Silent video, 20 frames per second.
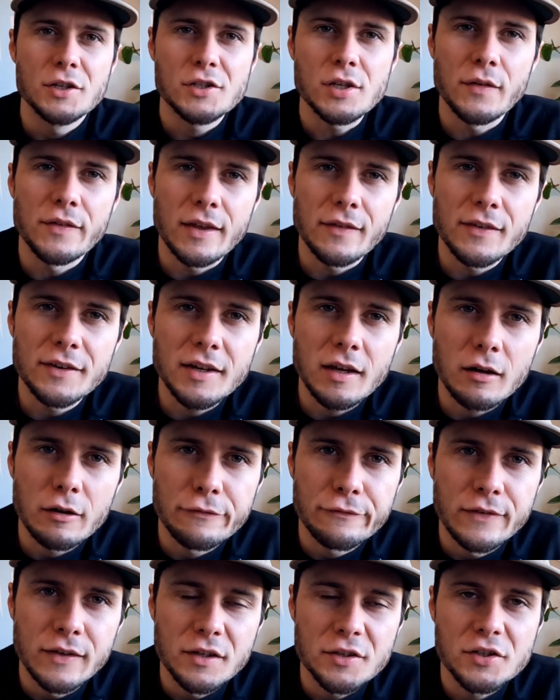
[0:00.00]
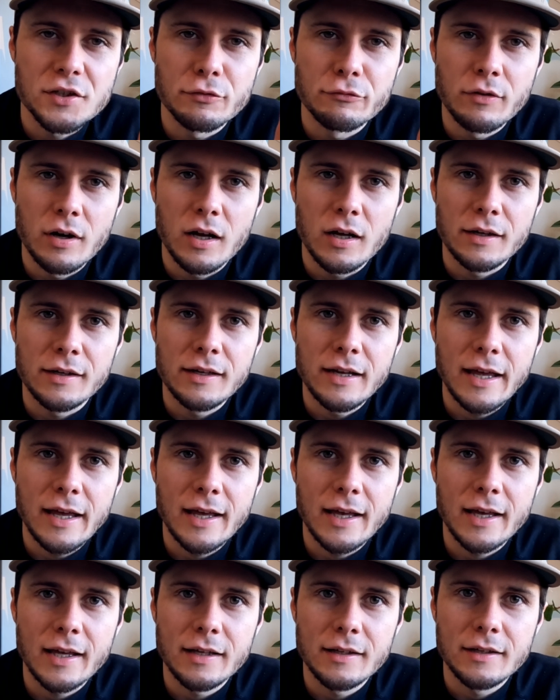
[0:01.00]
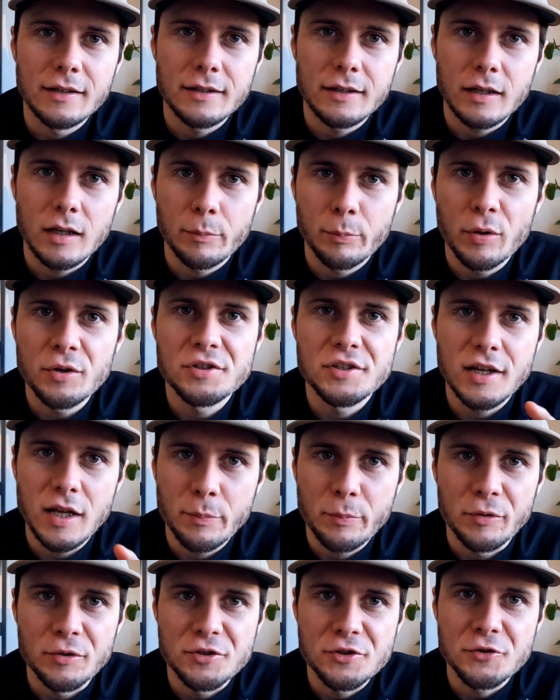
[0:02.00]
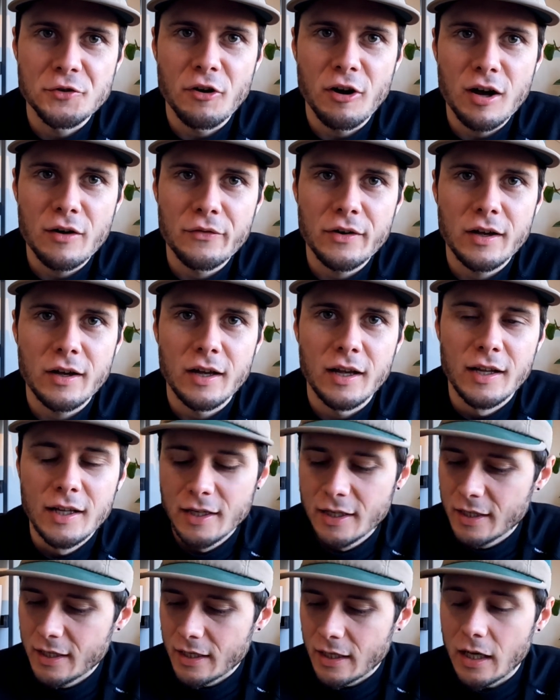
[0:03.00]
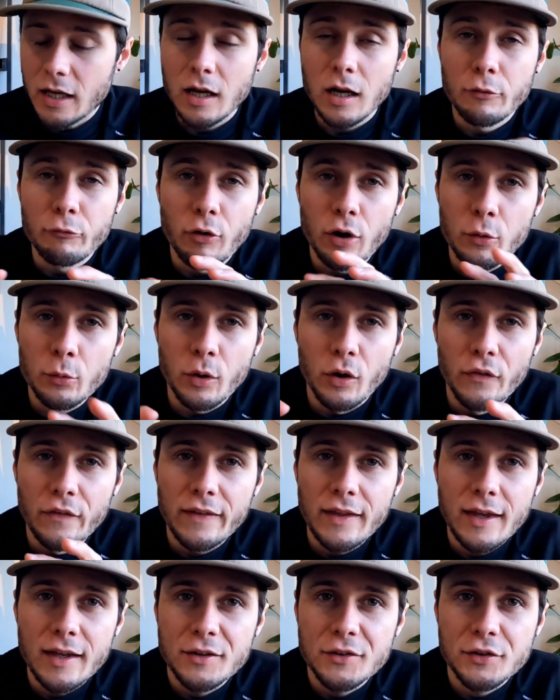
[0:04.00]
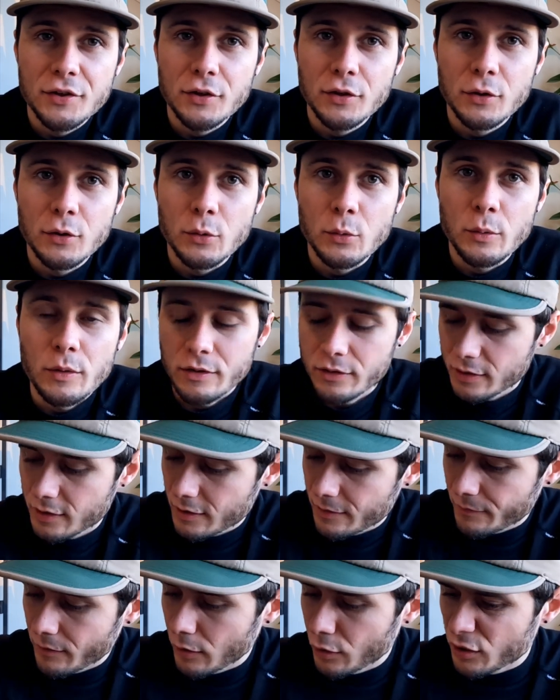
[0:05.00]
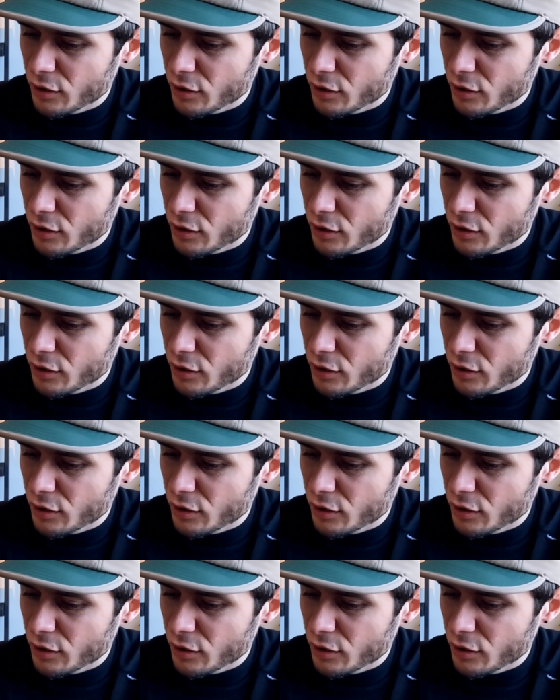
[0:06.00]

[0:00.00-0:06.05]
So the other day I finished a run and I posted it up on Strava. I wrote on there too that